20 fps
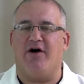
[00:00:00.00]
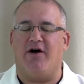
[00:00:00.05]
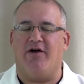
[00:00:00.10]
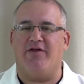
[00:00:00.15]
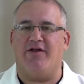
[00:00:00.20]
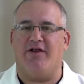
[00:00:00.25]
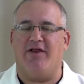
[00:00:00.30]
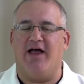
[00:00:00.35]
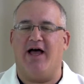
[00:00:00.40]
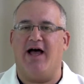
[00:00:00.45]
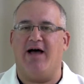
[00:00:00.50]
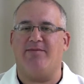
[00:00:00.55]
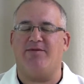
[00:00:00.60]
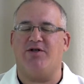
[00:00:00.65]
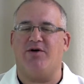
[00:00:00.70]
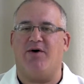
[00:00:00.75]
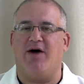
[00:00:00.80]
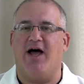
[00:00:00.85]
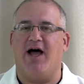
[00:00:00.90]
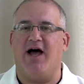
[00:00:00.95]
on the
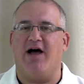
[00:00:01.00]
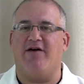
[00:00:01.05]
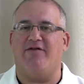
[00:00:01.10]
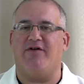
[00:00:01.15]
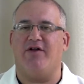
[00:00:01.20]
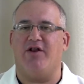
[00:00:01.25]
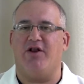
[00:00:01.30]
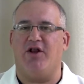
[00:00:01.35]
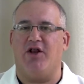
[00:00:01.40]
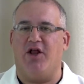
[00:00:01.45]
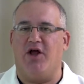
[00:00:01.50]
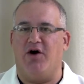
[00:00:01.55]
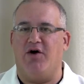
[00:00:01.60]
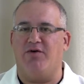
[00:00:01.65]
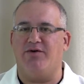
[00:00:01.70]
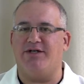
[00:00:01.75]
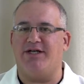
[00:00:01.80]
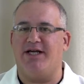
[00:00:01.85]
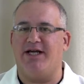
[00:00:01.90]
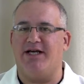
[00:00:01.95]
labs, they'll have
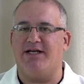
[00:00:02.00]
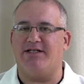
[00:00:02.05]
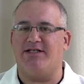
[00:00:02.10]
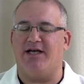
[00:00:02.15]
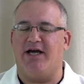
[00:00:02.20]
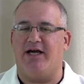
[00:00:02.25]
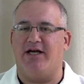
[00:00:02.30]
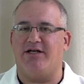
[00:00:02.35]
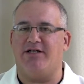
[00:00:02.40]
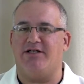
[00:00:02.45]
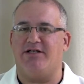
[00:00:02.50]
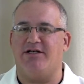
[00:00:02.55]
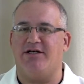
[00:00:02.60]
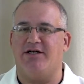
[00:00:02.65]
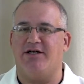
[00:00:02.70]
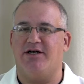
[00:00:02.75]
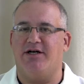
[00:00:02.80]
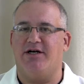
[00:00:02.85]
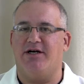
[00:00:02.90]
low TSH,